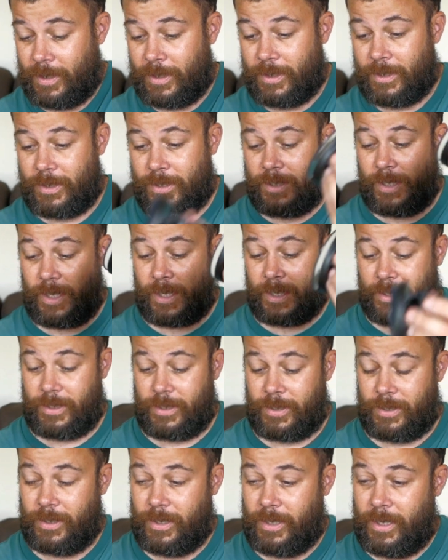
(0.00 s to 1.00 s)

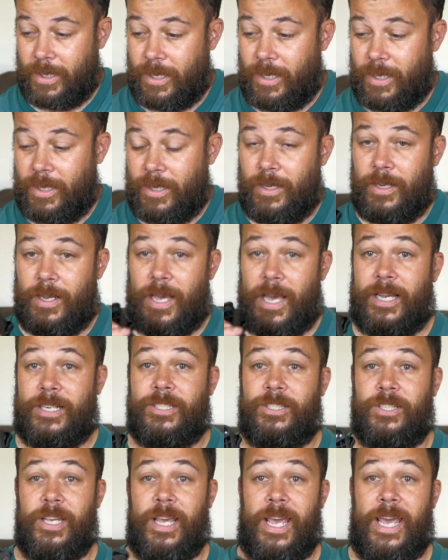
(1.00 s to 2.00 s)
6,
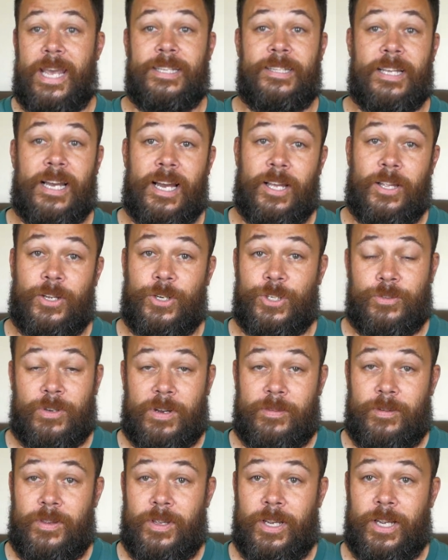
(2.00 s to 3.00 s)
actually $8 for
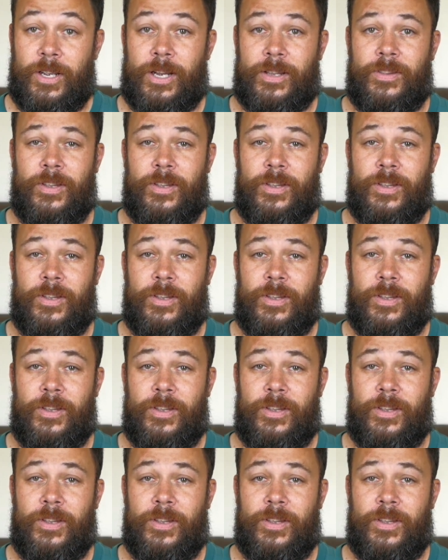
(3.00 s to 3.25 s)
everything here.